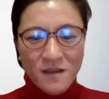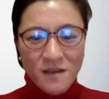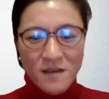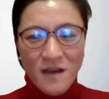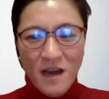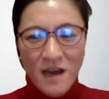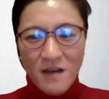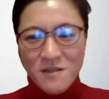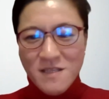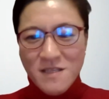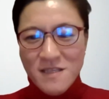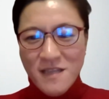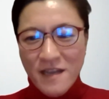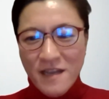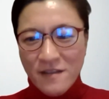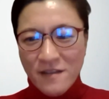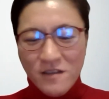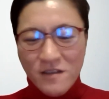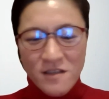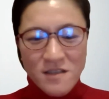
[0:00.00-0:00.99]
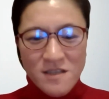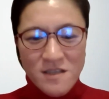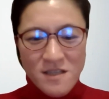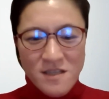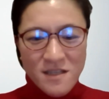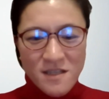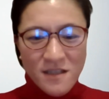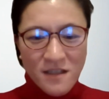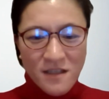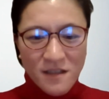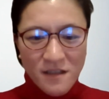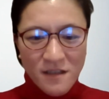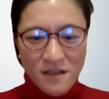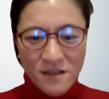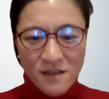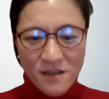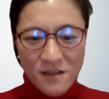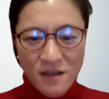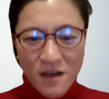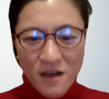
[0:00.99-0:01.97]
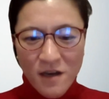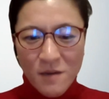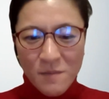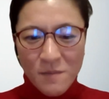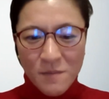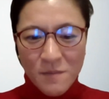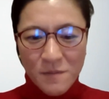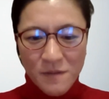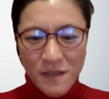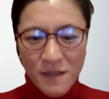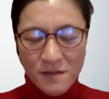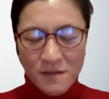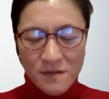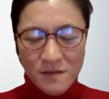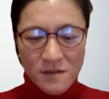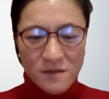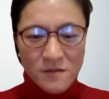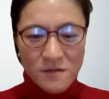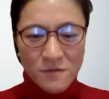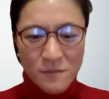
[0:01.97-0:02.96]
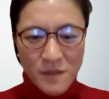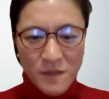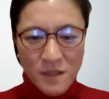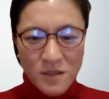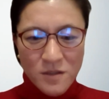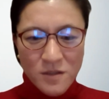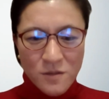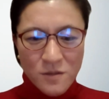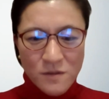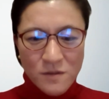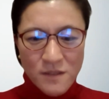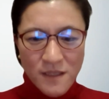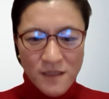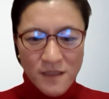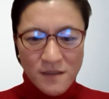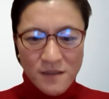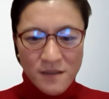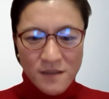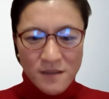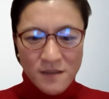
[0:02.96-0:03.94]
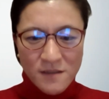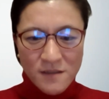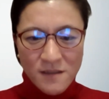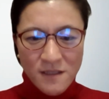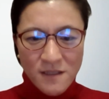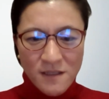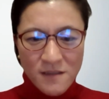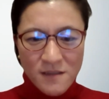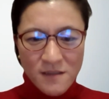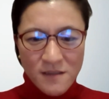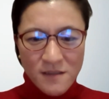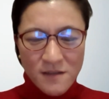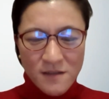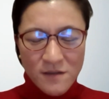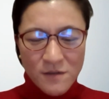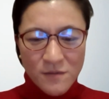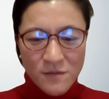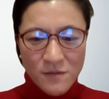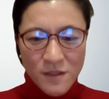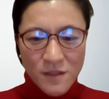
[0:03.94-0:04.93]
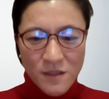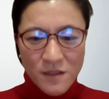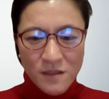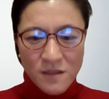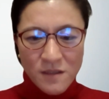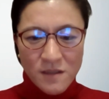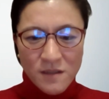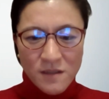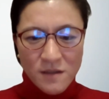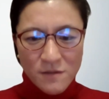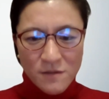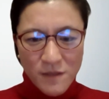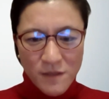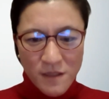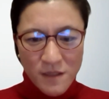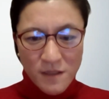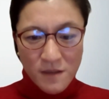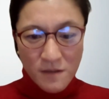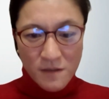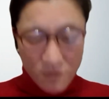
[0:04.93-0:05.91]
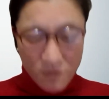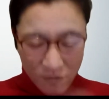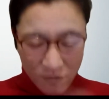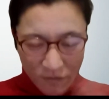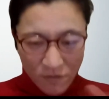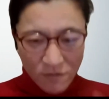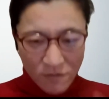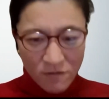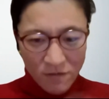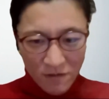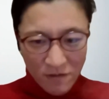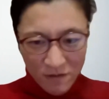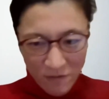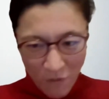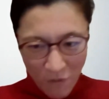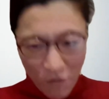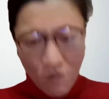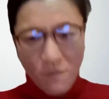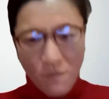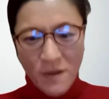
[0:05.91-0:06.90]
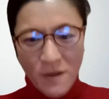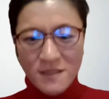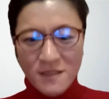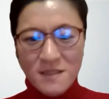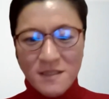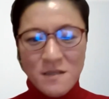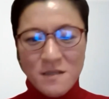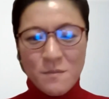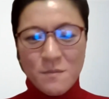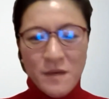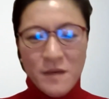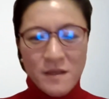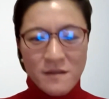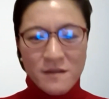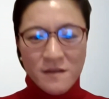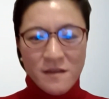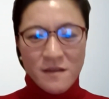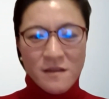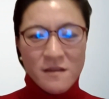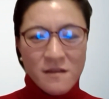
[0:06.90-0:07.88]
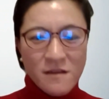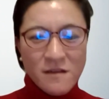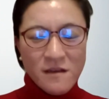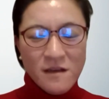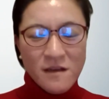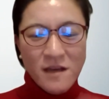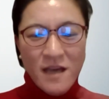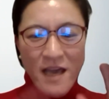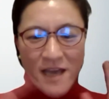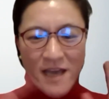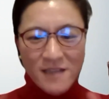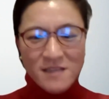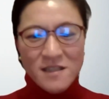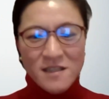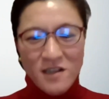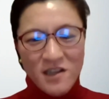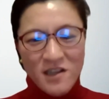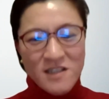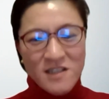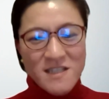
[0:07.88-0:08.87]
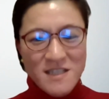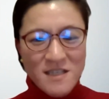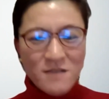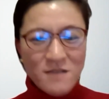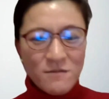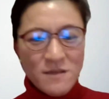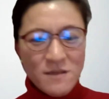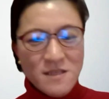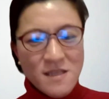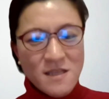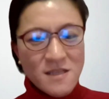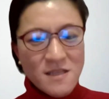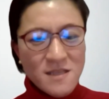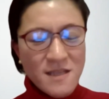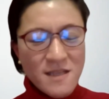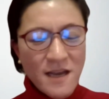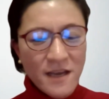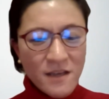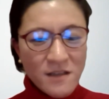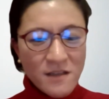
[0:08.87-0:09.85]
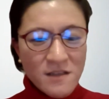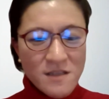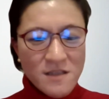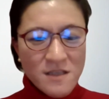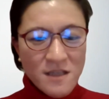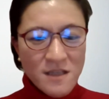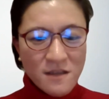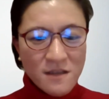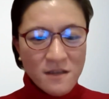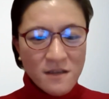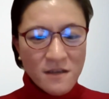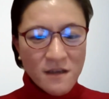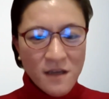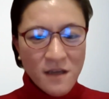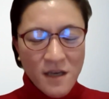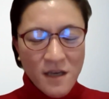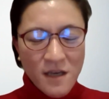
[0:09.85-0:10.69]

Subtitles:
our standards up, and to make sure then that we do all participate in excellency within science and